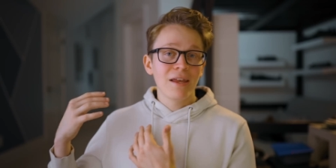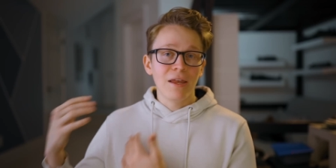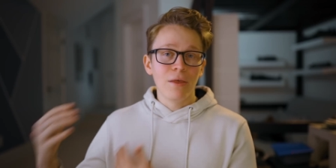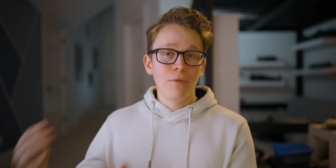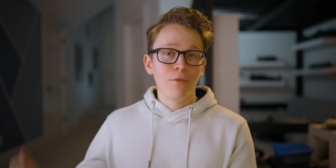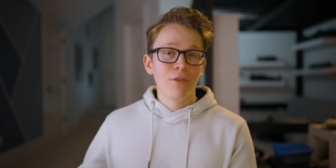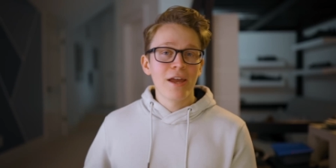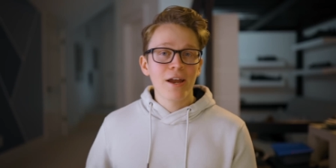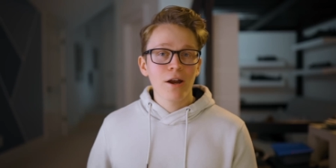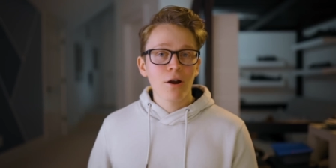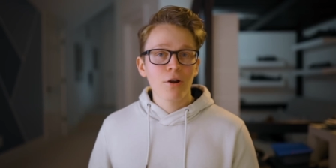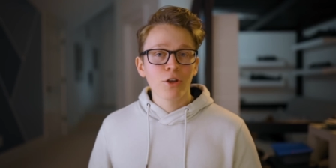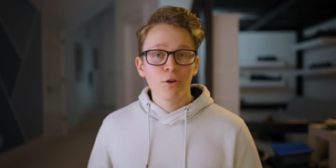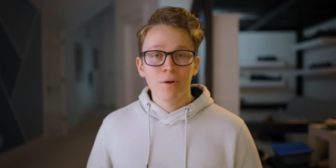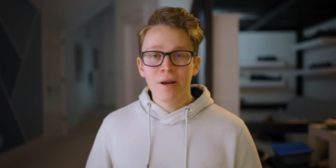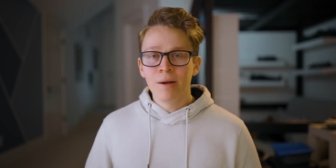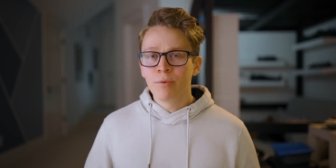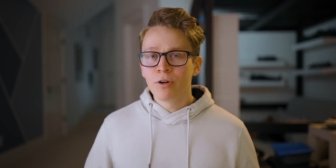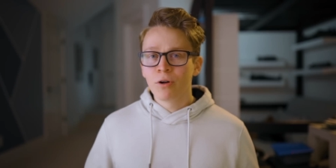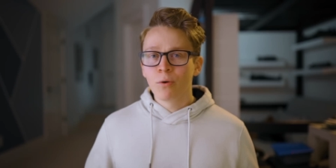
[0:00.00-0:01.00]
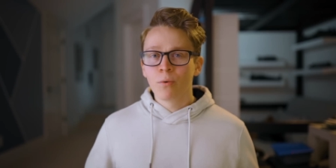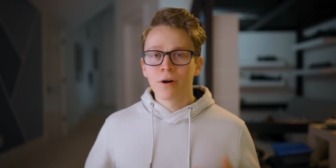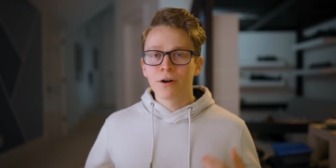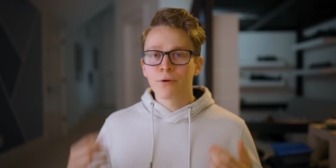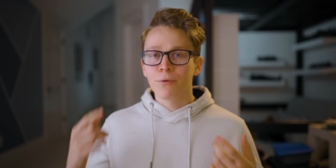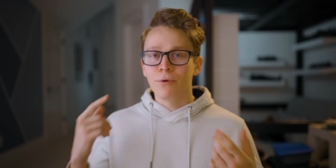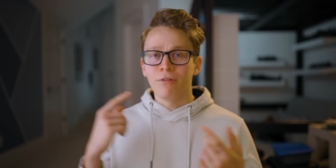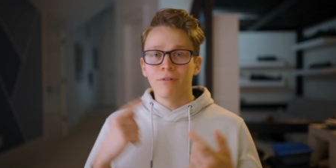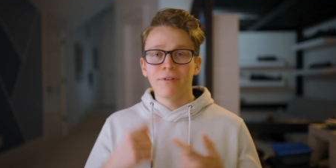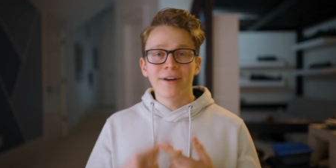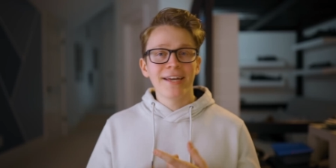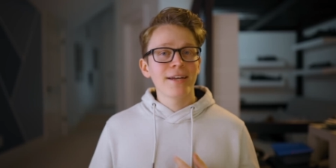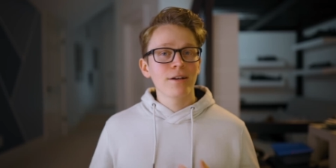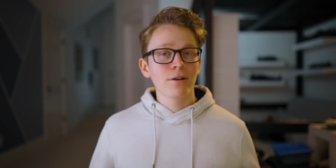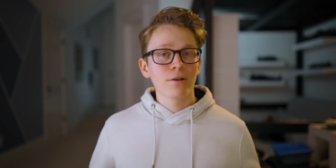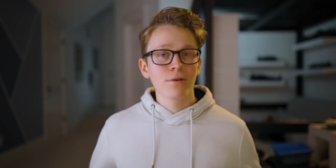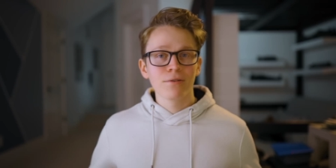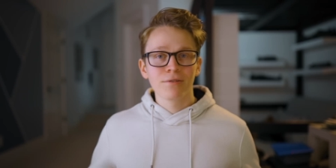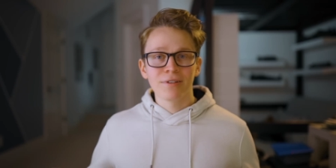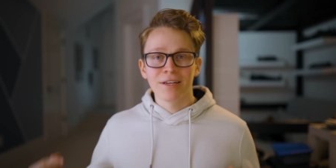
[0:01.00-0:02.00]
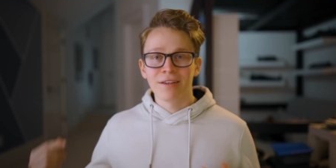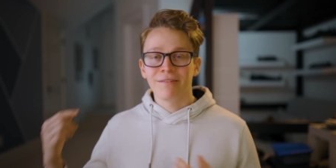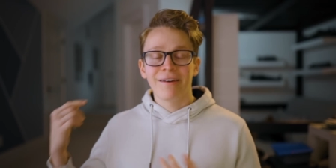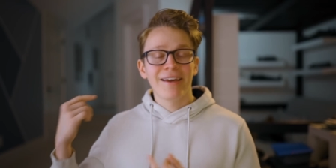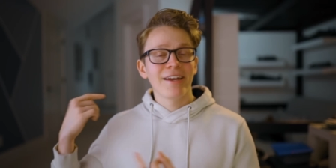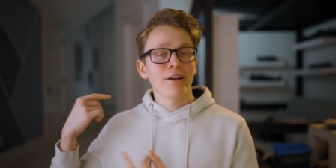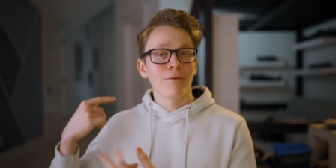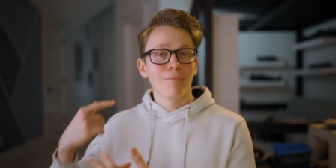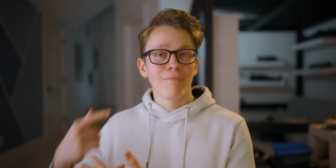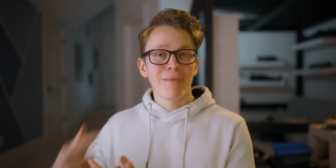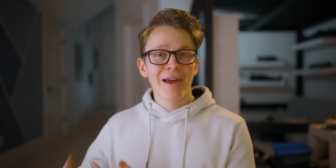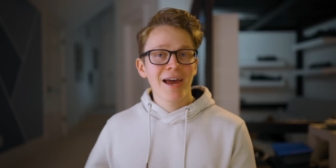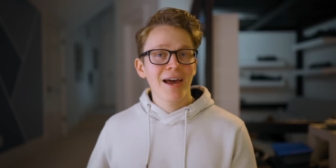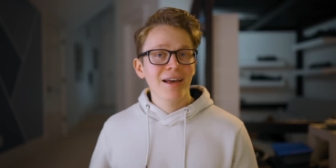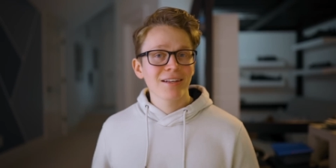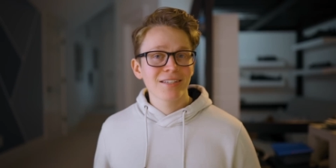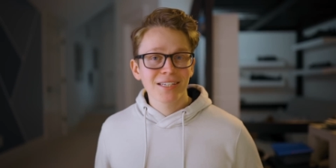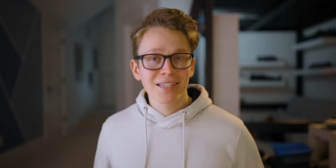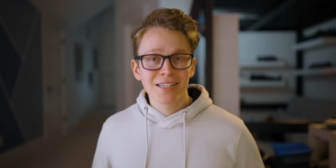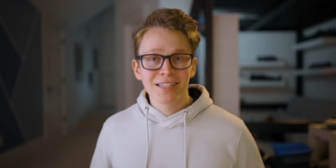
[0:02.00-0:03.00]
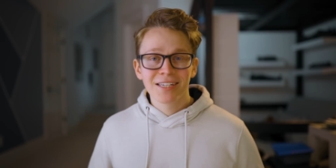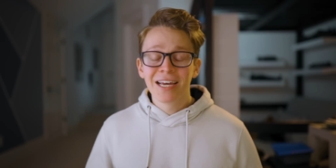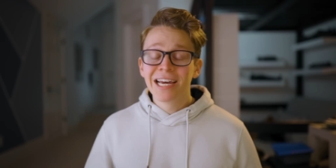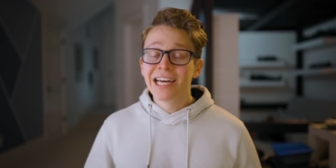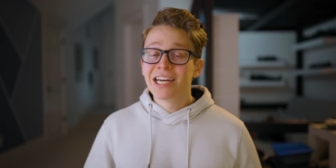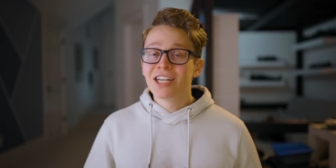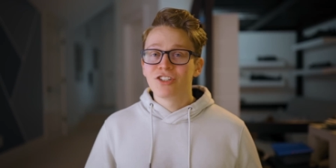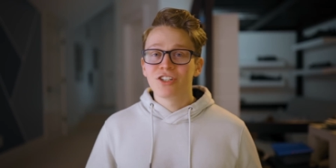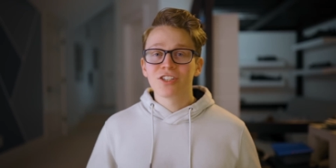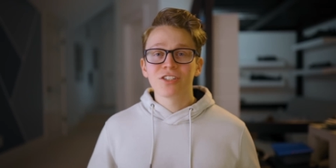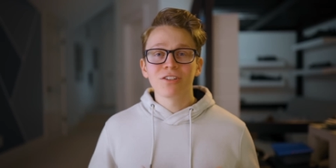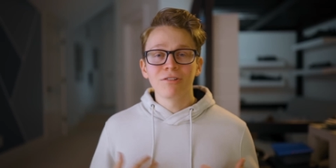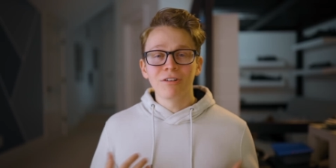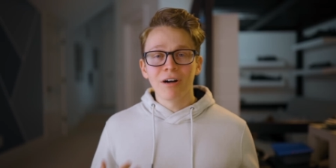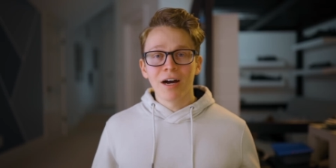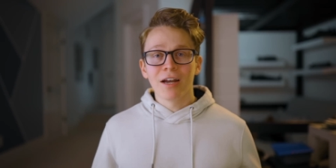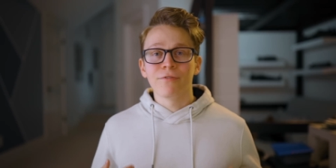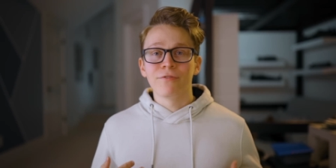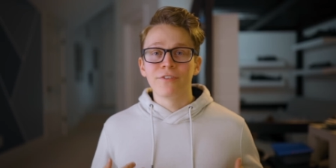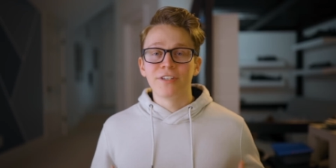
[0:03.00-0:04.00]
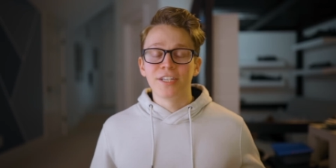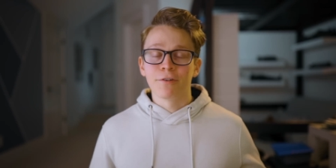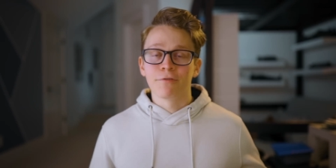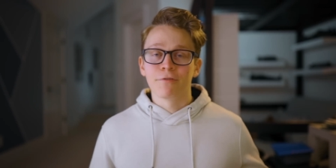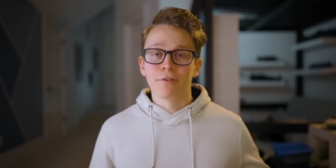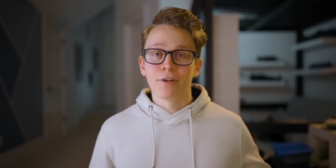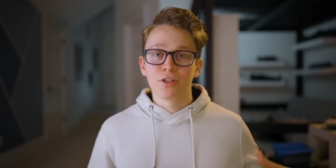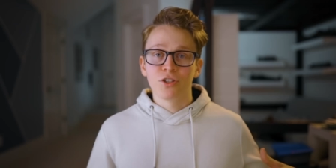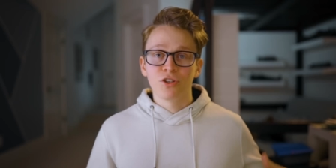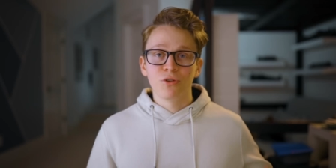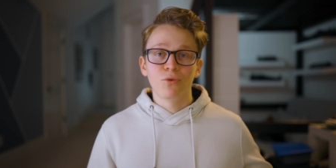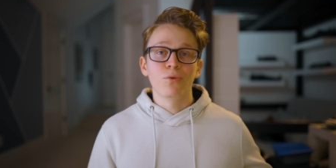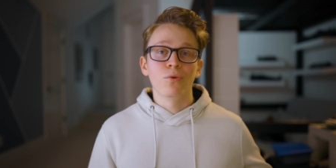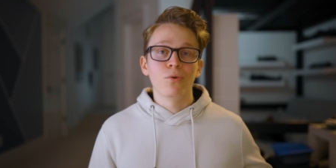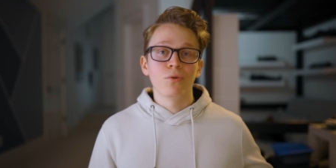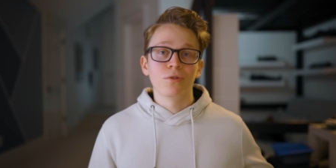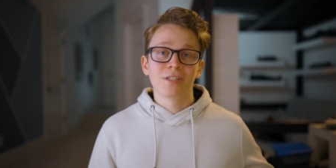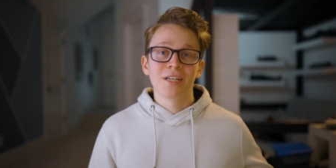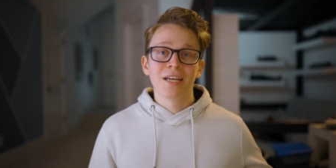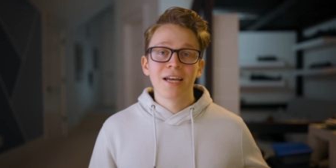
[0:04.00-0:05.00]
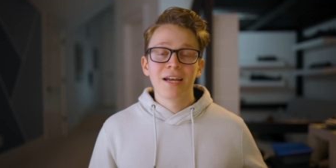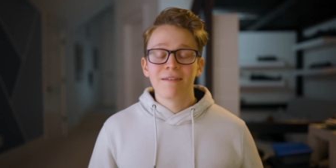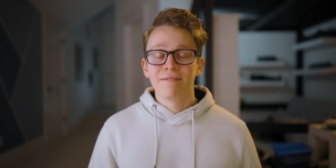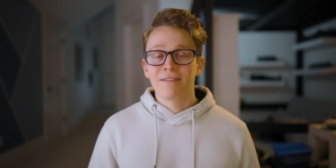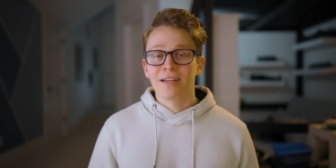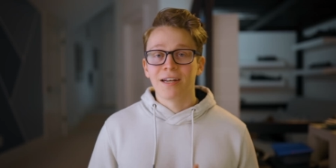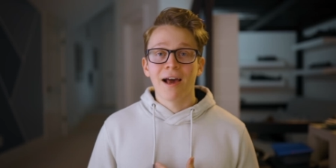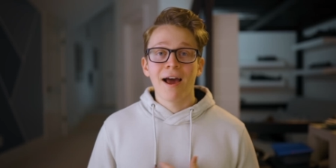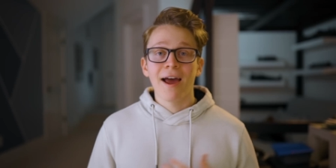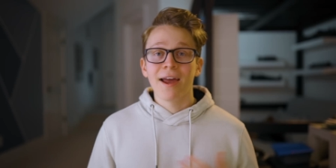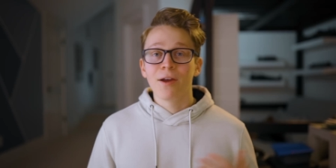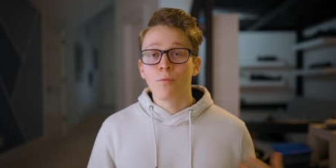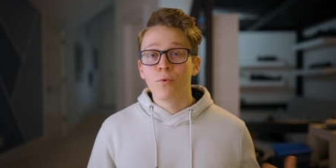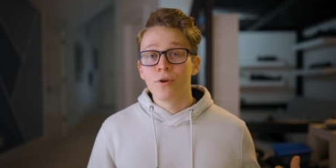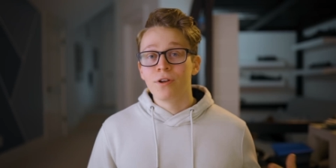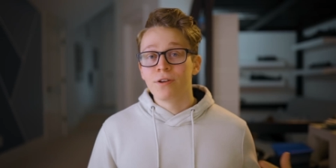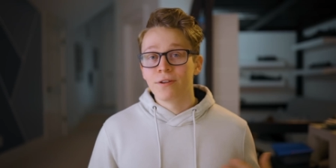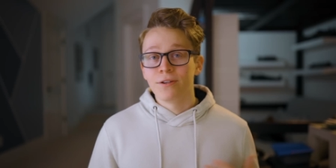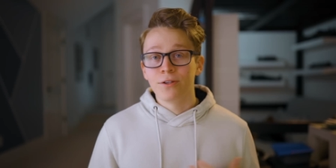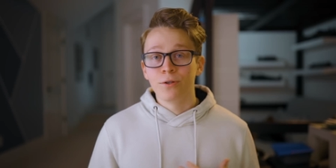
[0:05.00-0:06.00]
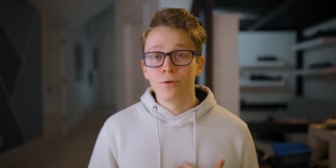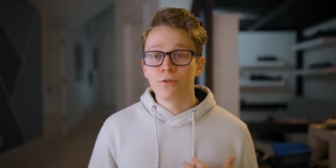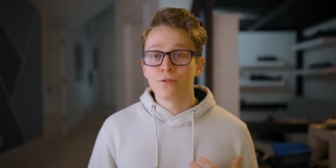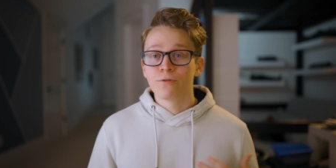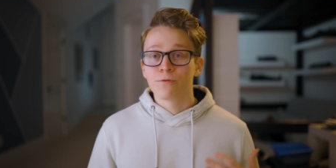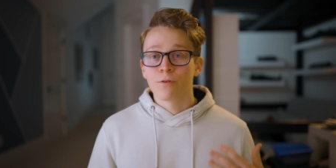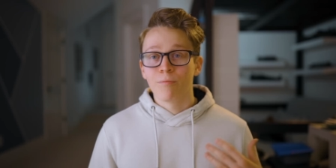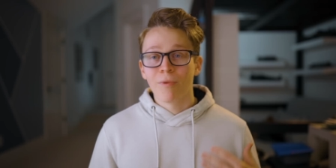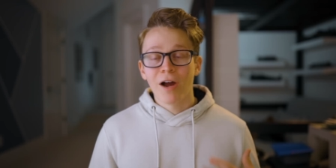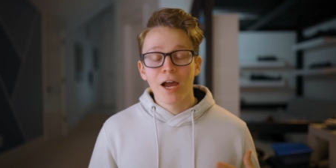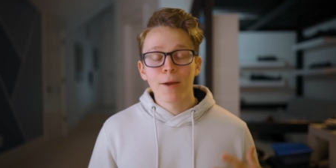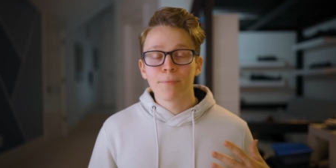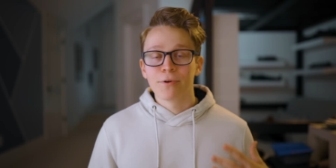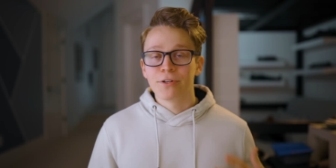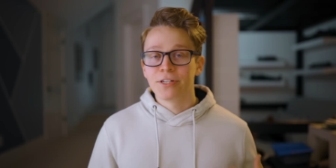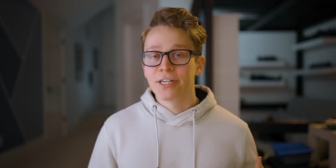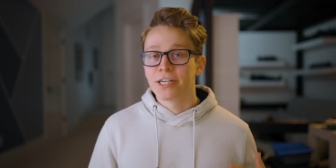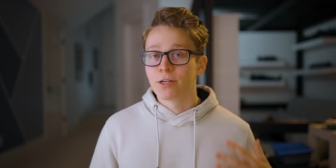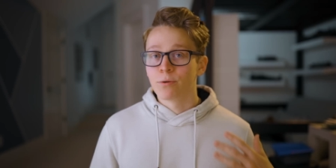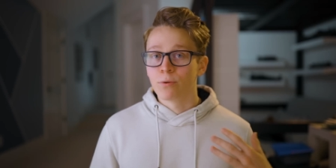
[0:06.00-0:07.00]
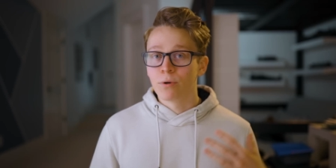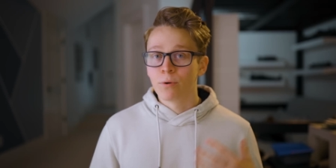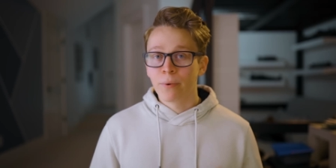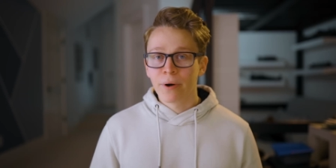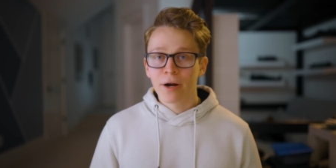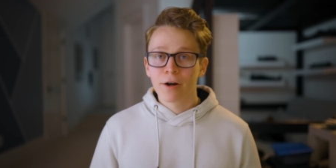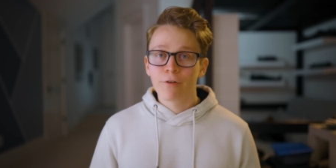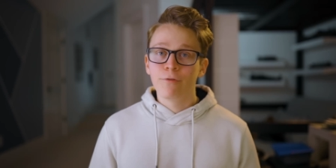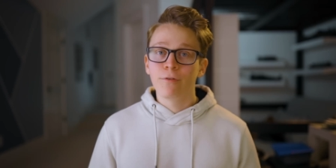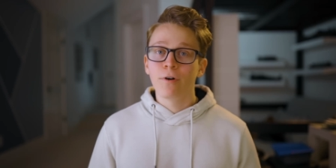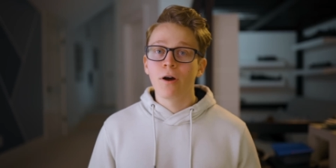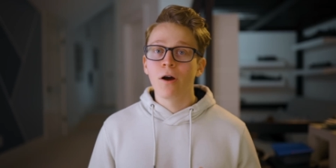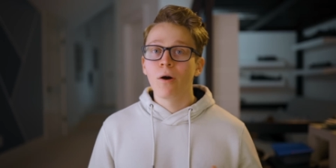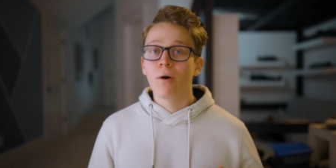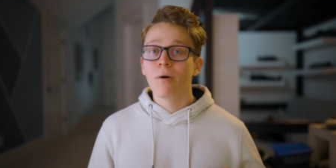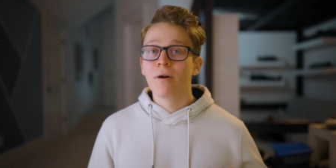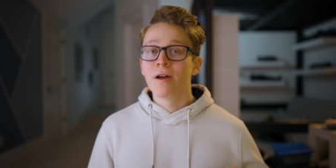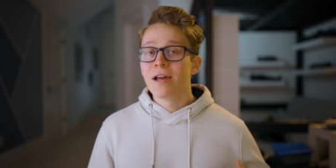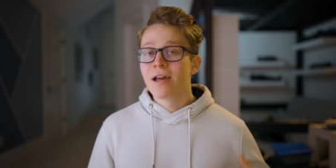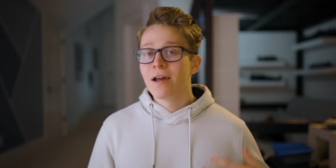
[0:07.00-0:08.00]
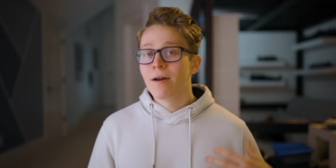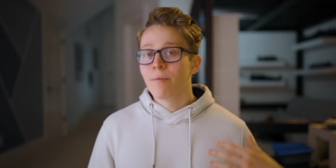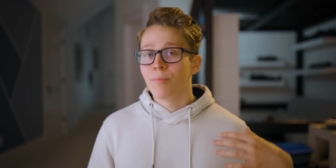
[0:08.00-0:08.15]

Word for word: In there, you're able to work with layers and layer masks, just a lot of different tools that I wouldn't use for my particular workflow,